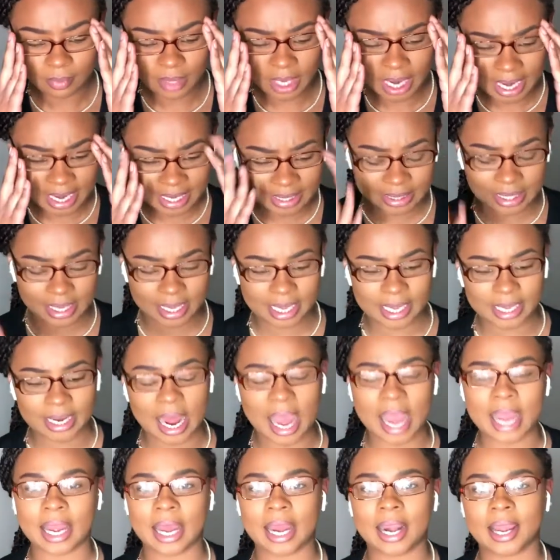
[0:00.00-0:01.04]
And then
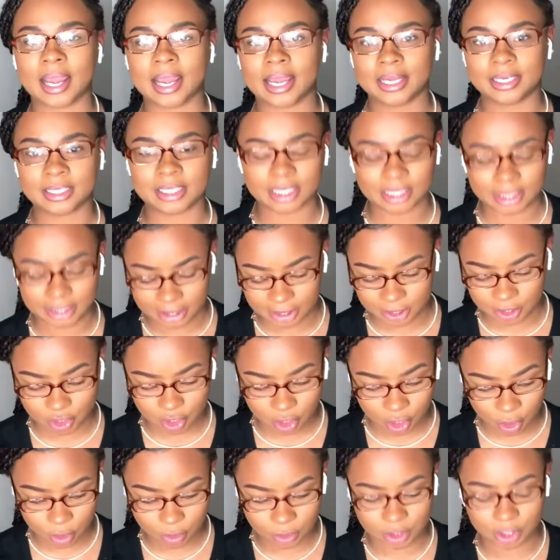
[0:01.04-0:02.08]
I got an 18 inch
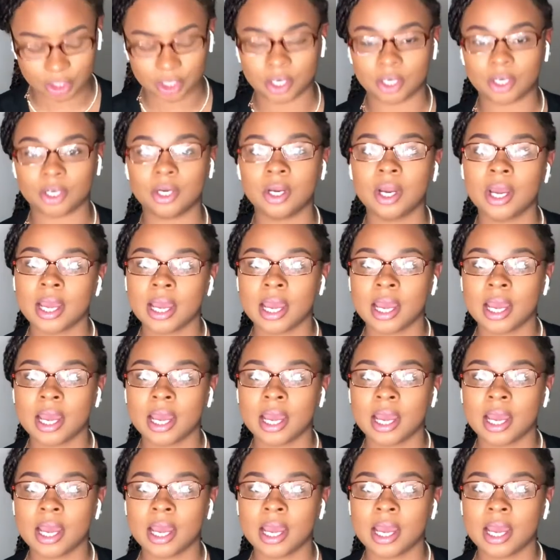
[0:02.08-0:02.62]
closure